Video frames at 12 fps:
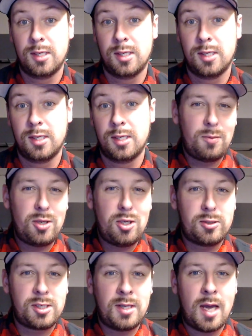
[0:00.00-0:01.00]
I'm going to be
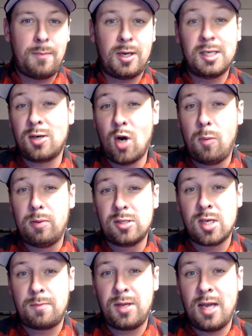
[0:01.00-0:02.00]
using that because it opens
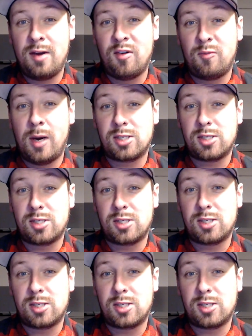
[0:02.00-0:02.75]
up the end of my cigar